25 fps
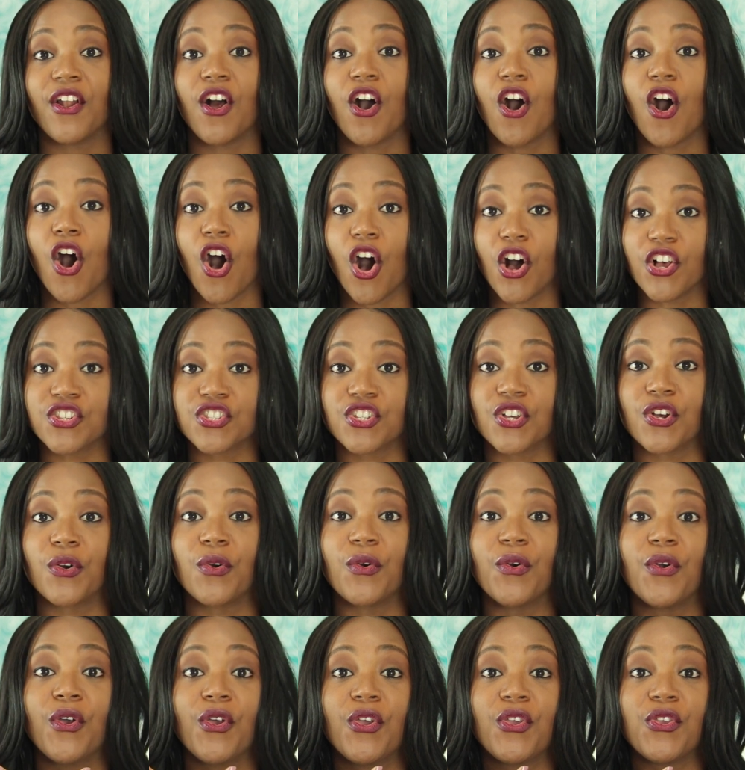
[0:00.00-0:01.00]

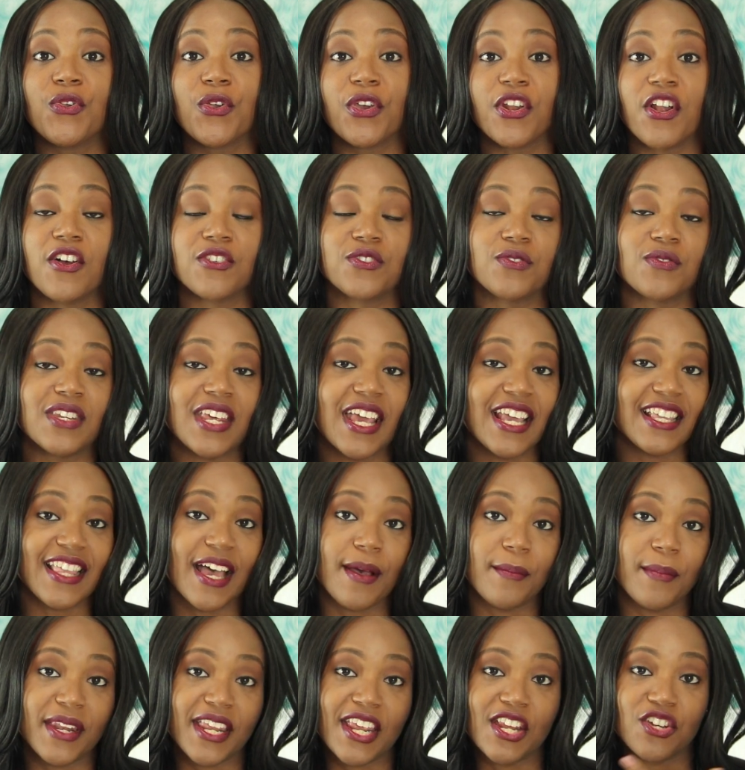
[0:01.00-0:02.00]
you can also take
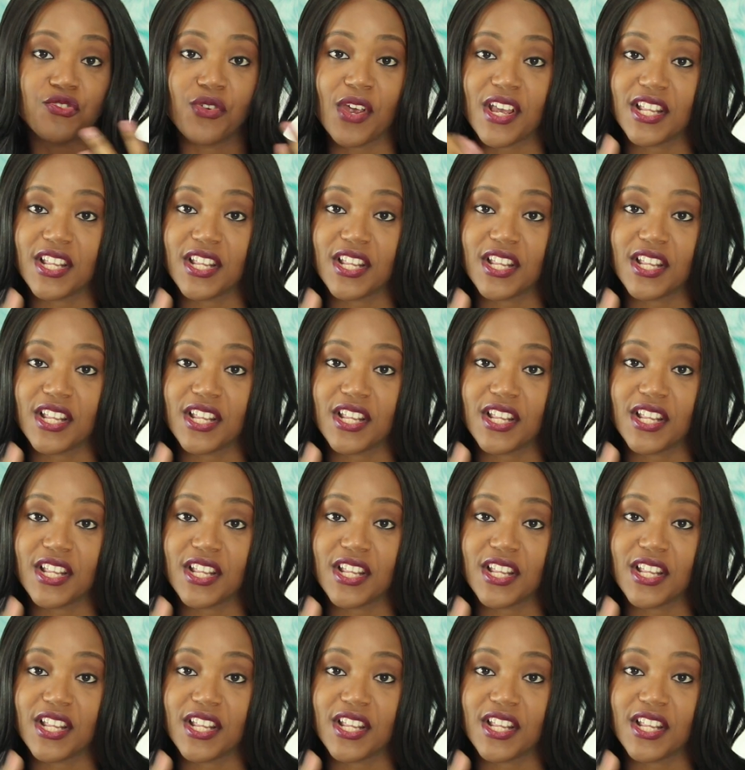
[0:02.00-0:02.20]
that money and